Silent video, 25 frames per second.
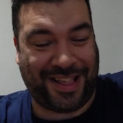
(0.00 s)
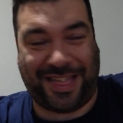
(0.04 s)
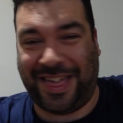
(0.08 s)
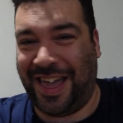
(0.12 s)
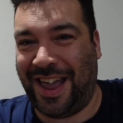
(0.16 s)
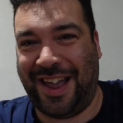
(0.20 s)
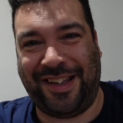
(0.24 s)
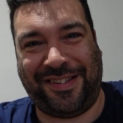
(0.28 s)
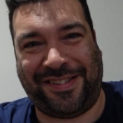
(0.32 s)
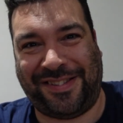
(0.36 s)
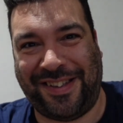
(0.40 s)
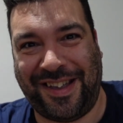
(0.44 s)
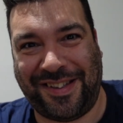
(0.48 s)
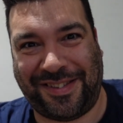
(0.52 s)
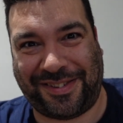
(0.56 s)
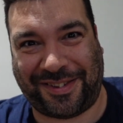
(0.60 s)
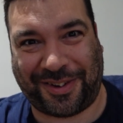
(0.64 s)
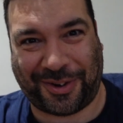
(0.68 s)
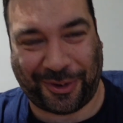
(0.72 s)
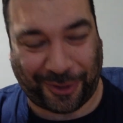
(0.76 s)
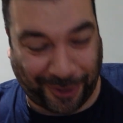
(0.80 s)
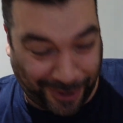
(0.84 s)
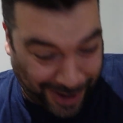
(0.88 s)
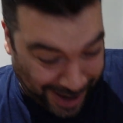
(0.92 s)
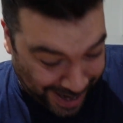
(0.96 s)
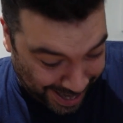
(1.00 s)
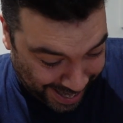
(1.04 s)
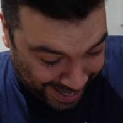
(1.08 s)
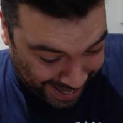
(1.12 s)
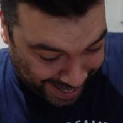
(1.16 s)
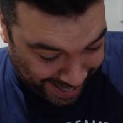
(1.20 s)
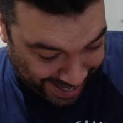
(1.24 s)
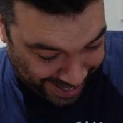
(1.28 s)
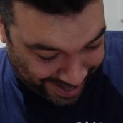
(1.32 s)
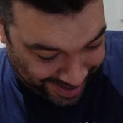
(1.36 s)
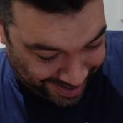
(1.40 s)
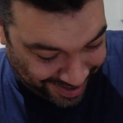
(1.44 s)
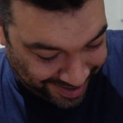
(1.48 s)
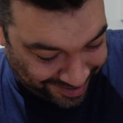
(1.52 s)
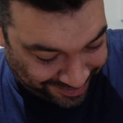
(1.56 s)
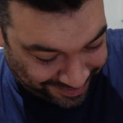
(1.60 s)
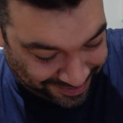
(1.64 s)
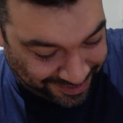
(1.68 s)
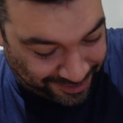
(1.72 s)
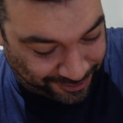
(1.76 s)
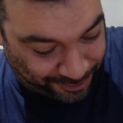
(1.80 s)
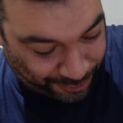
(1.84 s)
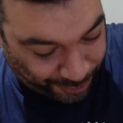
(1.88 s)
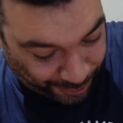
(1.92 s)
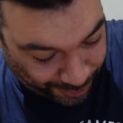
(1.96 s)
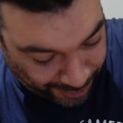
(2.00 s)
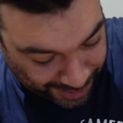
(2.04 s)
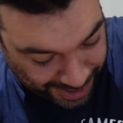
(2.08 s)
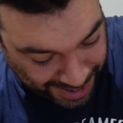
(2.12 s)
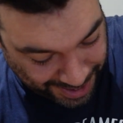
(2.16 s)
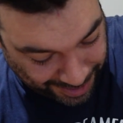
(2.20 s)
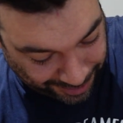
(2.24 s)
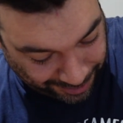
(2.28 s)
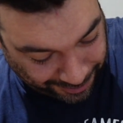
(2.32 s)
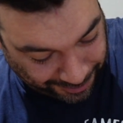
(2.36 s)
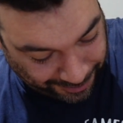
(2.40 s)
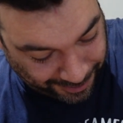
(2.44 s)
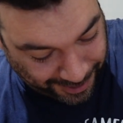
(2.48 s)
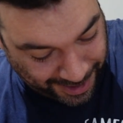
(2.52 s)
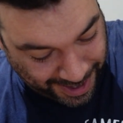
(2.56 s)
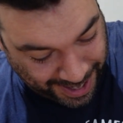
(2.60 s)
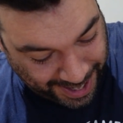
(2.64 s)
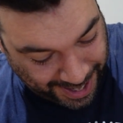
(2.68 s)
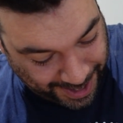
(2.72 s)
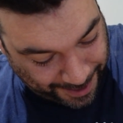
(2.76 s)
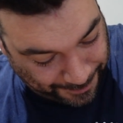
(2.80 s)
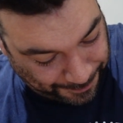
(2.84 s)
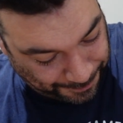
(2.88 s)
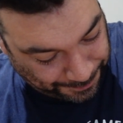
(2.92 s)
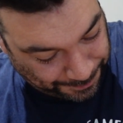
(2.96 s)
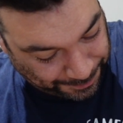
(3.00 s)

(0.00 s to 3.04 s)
This is great, this is real great.